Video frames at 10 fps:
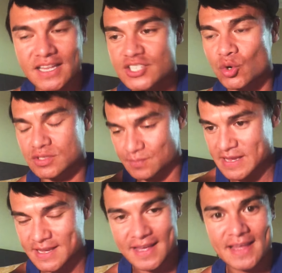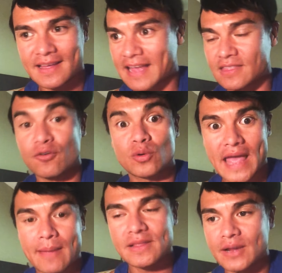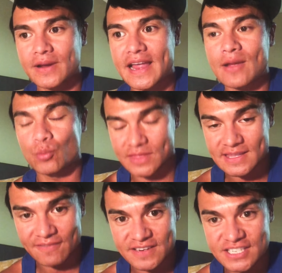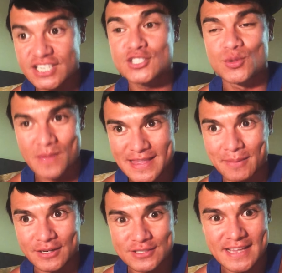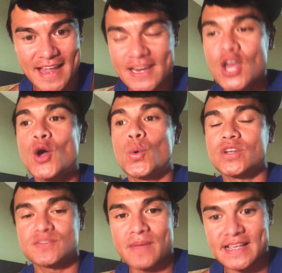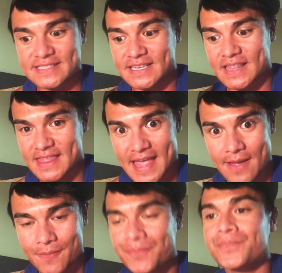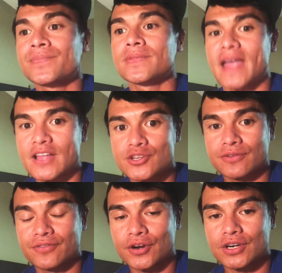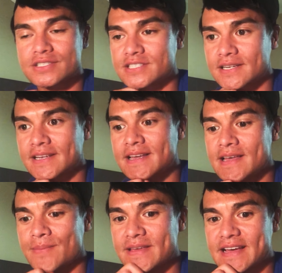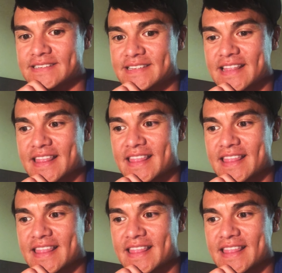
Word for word: English or speak at the vocabulary with the definition to make them understand, which makes them enter first because